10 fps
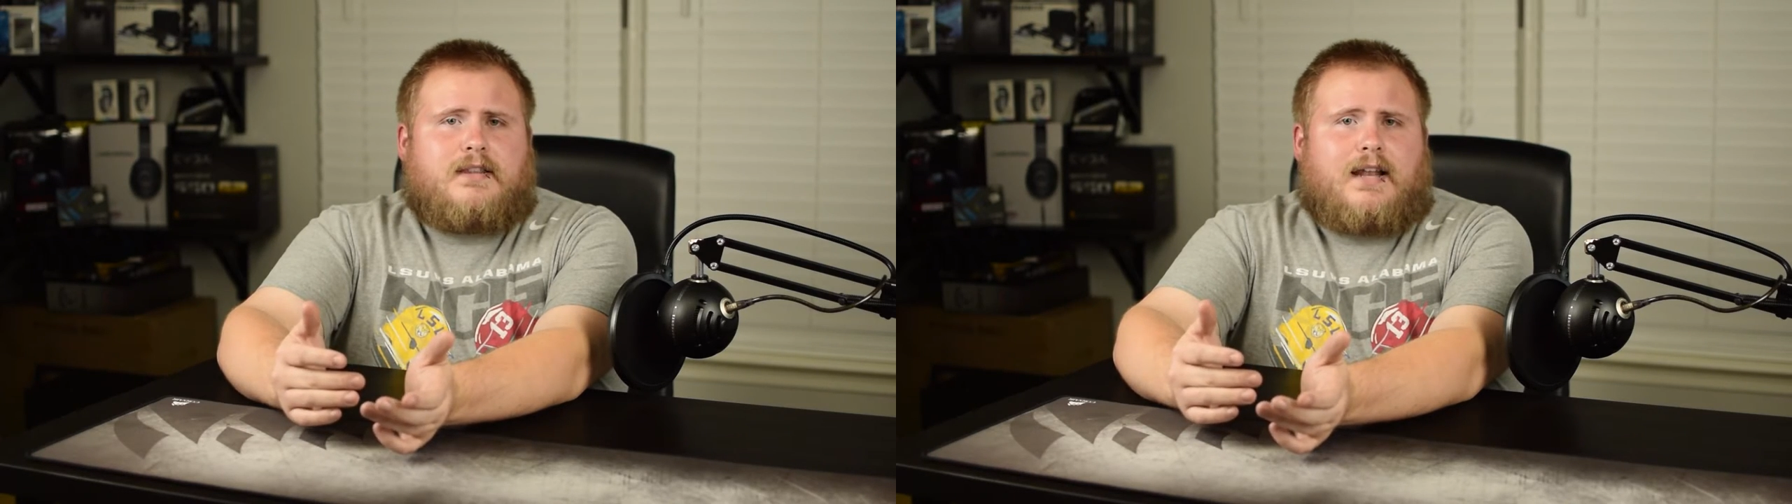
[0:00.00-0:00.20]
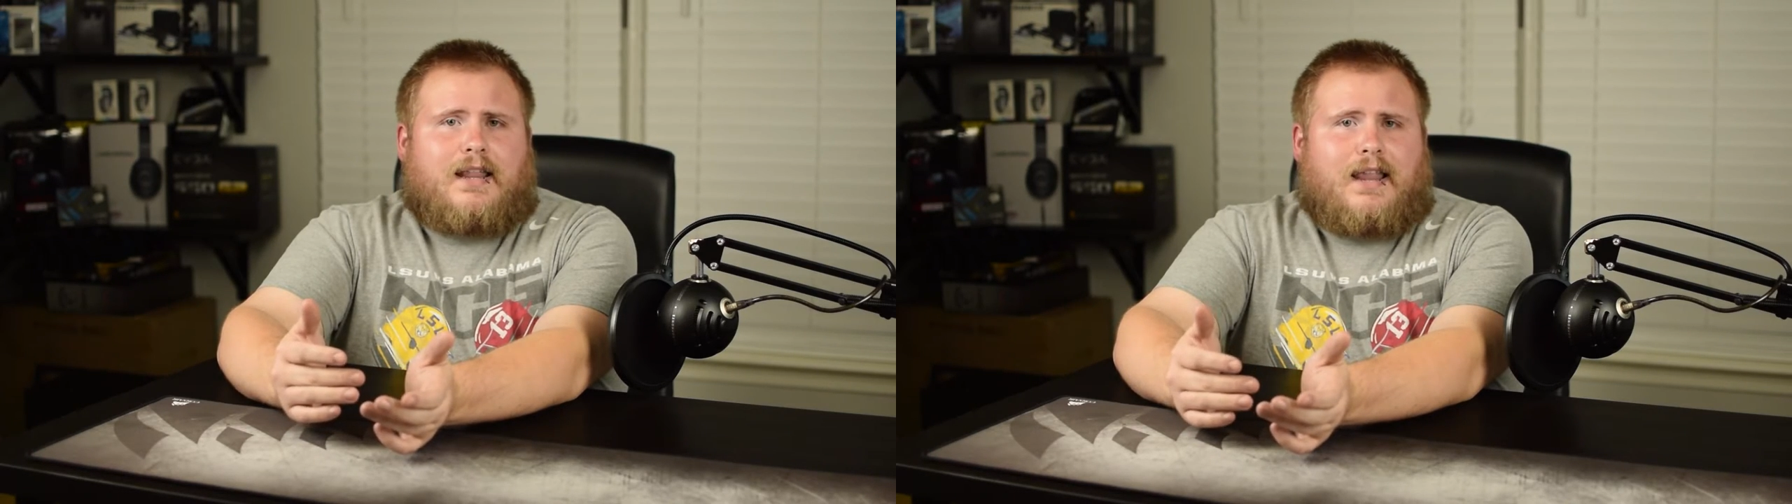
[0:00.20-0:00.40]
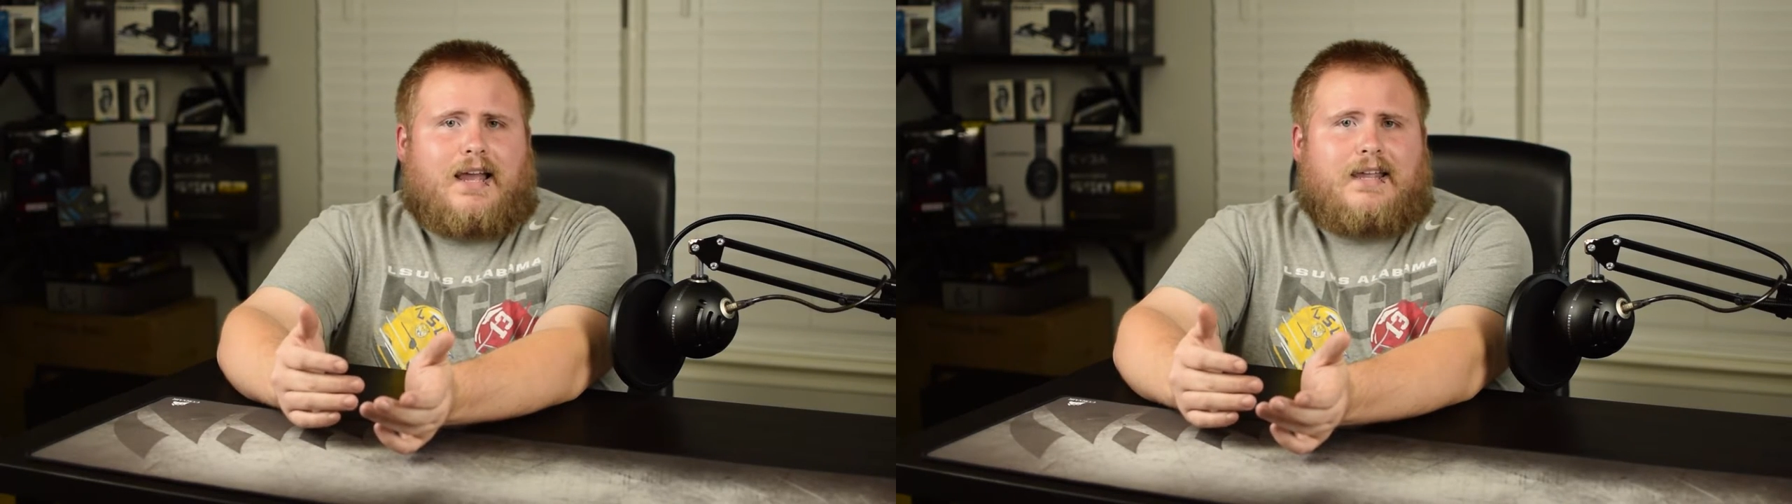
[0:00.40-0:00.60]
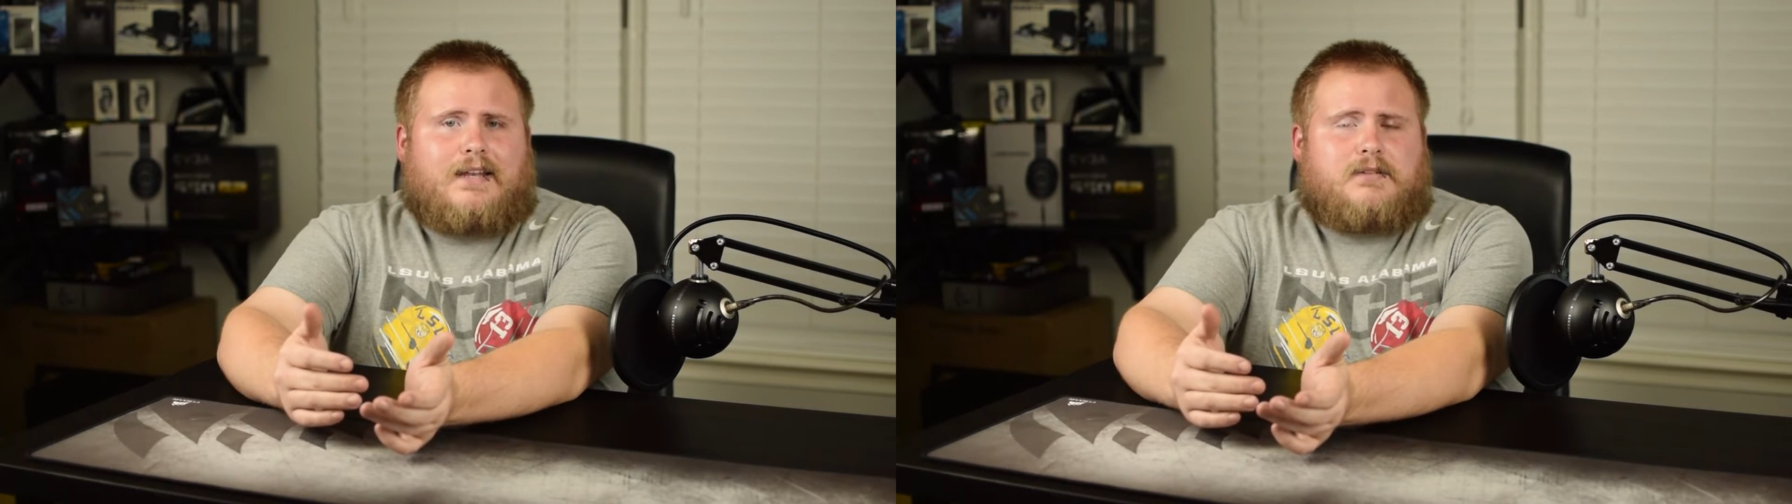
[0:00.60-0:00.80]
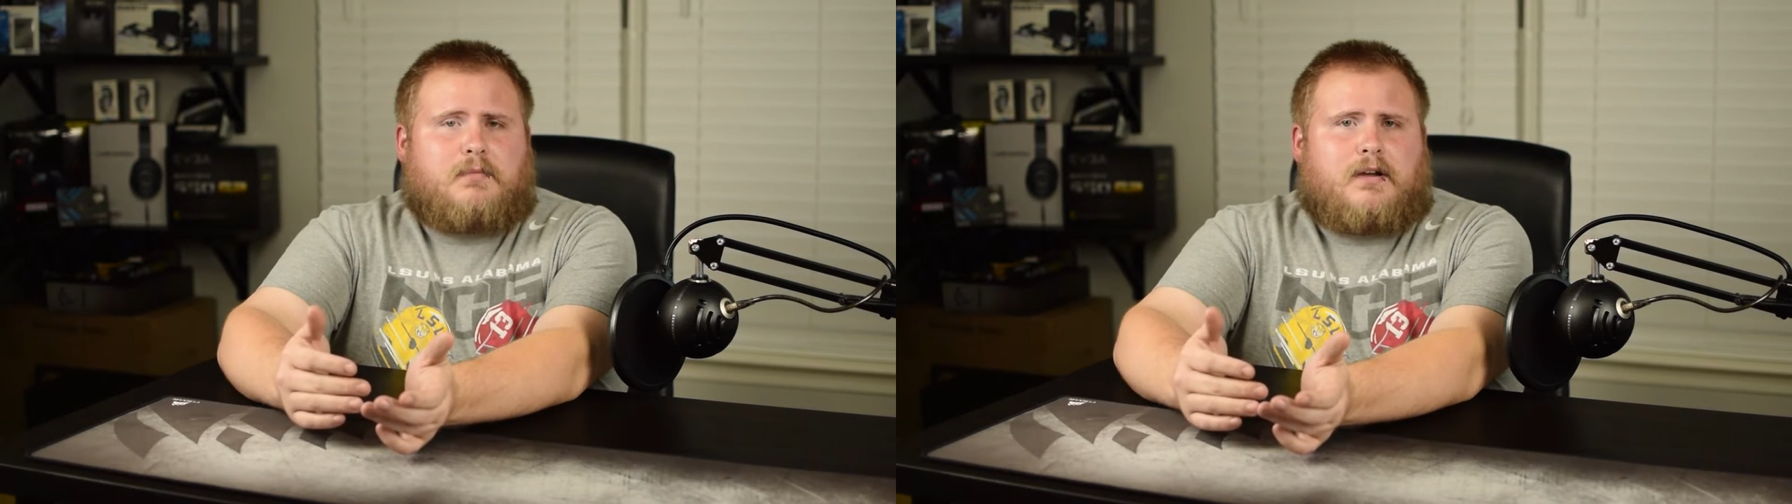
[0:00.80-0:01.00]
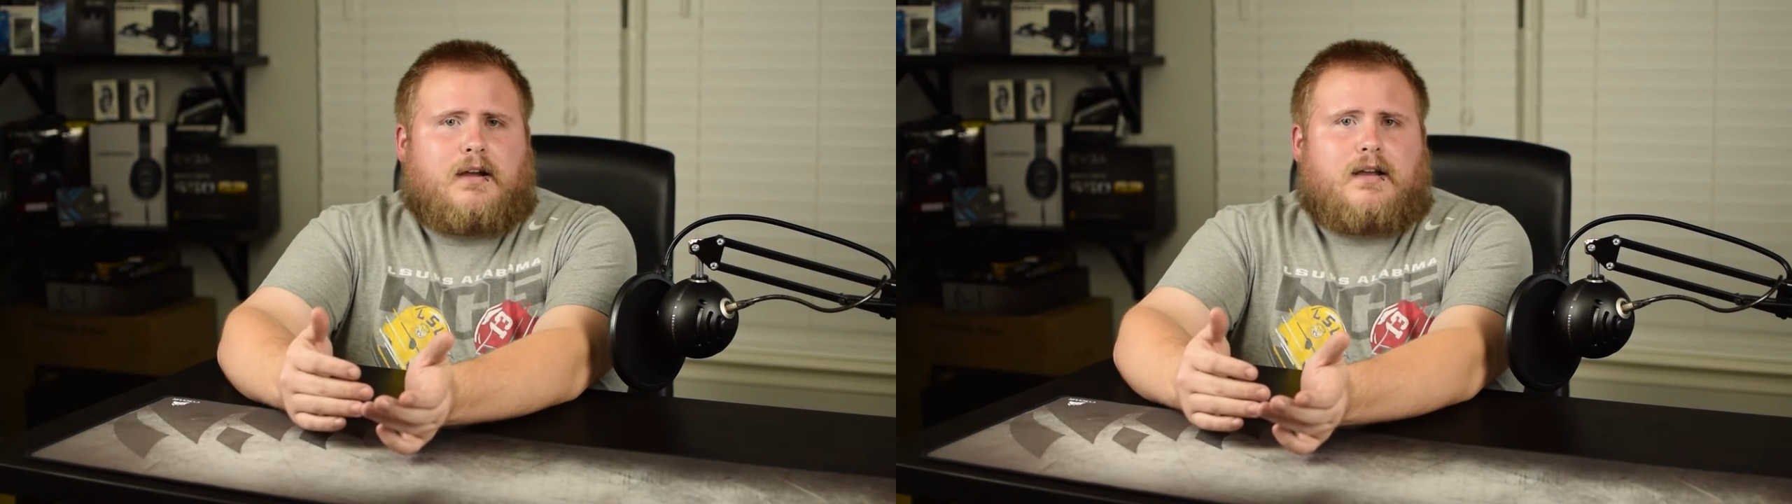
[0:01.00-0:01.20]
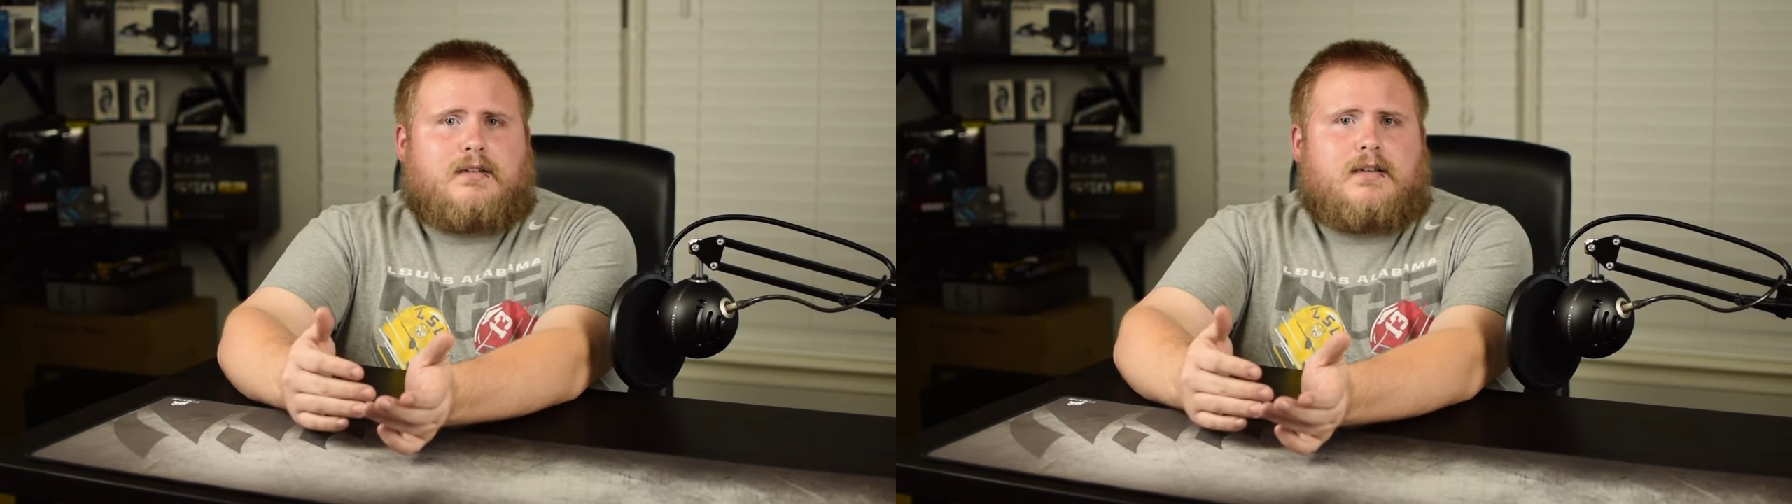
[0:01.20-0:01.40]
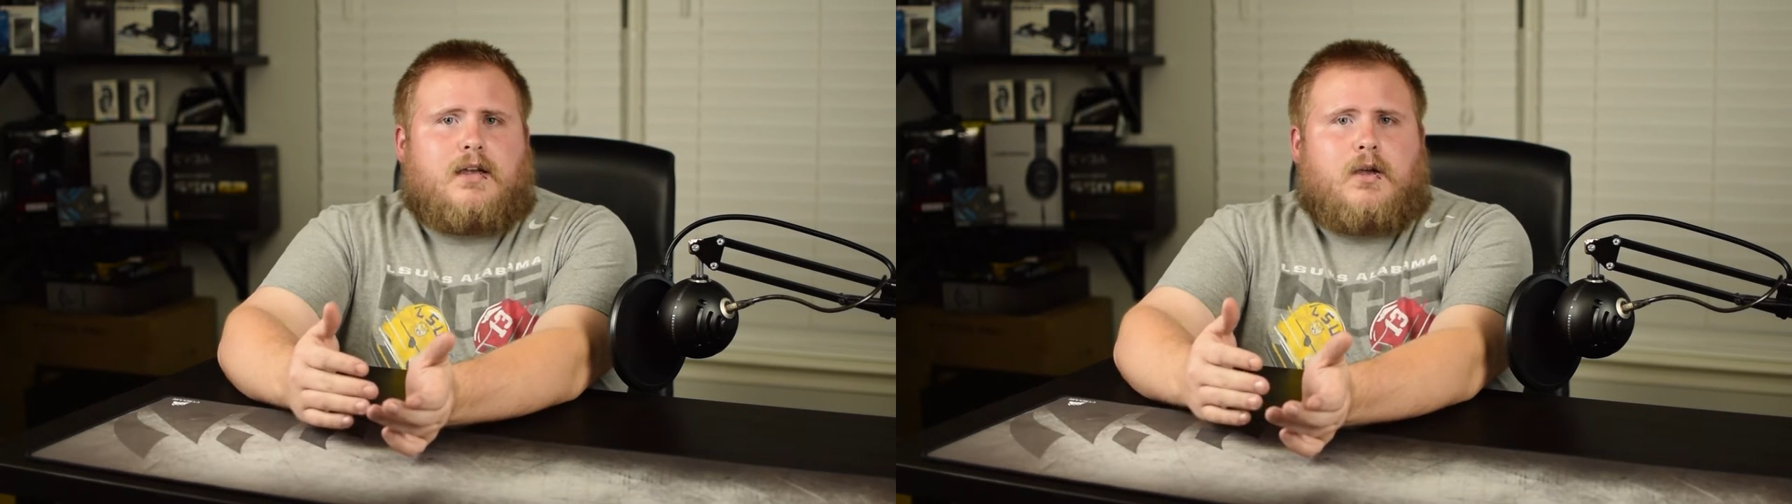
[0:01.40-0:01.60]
that I like it is because